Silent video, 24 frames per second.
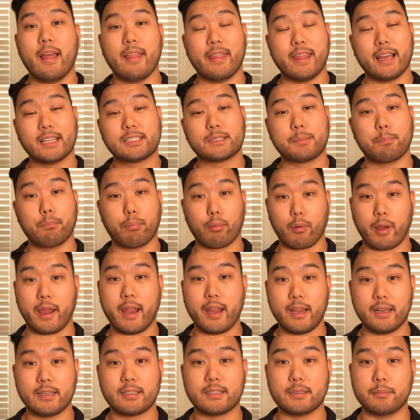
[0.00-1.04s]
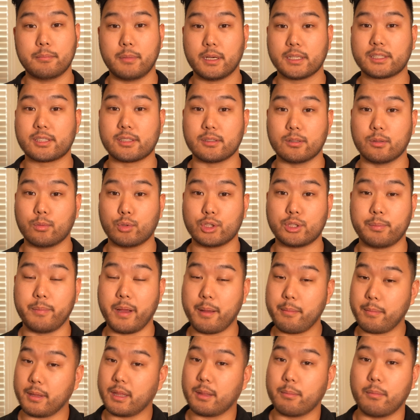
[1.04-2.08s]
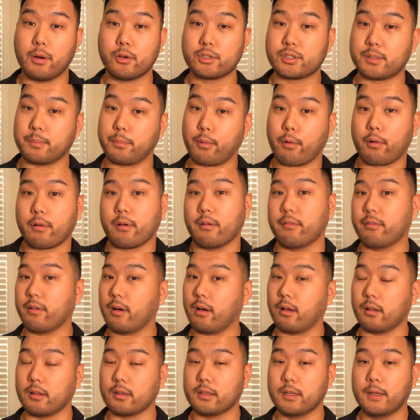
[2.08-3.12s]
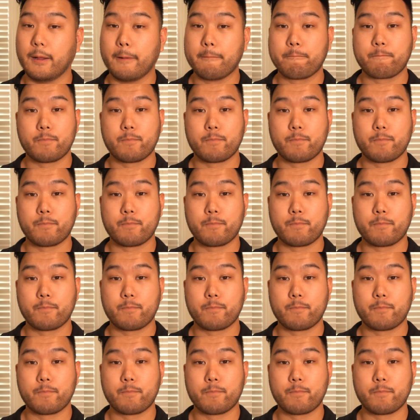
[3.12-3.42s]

That's brain to muscle, which may be the most important of all.